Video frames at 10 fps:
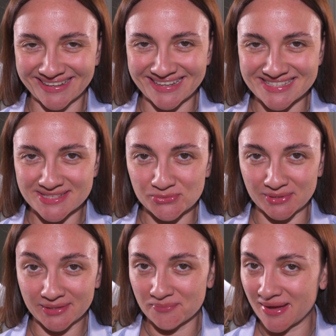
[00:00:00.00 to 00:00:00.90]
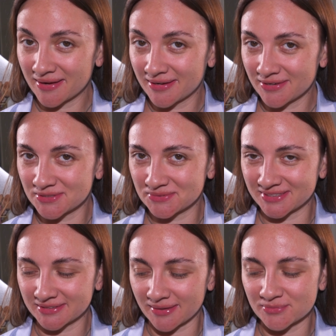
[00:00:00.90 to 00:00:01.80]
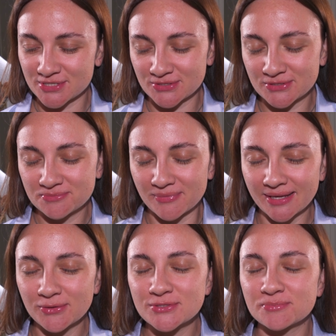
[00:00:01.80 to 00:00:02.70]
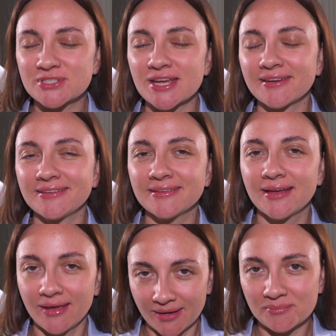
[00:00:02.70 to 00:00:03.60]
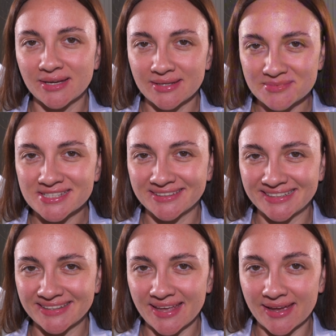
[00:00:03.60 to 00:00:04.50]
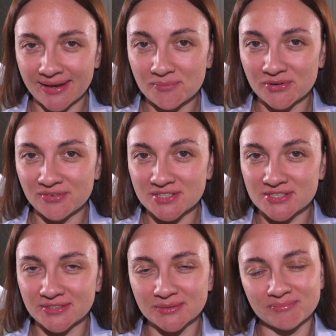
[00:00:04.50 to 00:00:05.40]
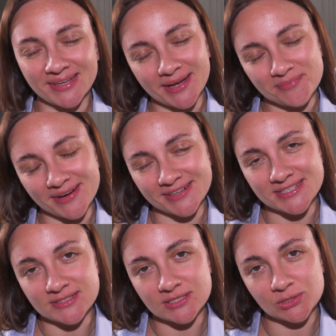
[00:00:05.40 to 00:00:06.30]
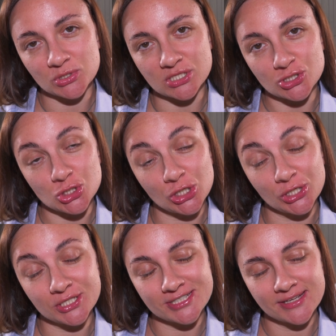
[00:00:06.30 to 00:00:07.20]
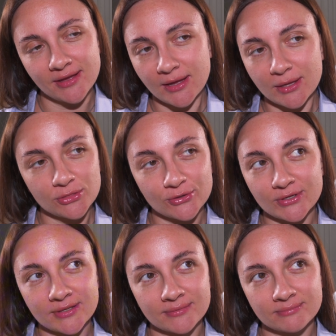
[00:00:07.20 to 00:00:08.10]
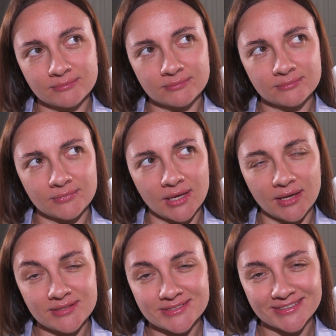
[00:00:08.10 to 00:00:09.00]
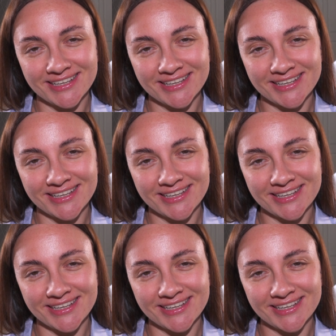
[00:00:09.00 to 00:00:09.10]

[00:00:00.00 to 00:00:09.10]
guys, welcome back or welcome to my YouTube channel. My name is Katerina and I'm a professional makeup artist who just turned 38